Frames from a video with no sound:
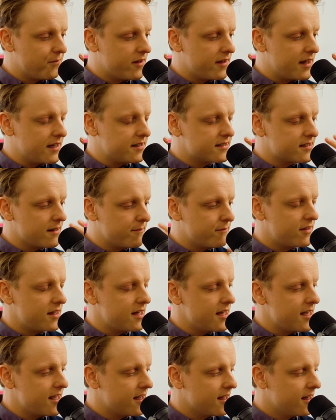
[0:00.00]
there's
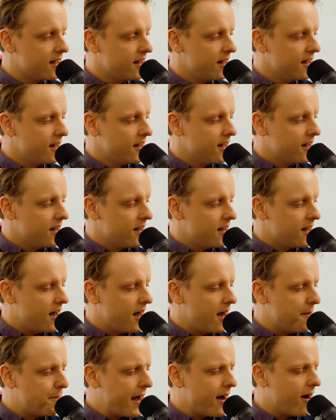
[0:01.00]
something
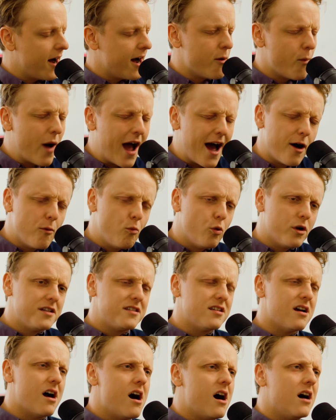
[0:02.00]
about I wanted
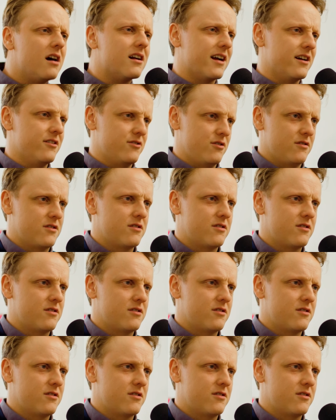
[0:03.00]
to hug Andrew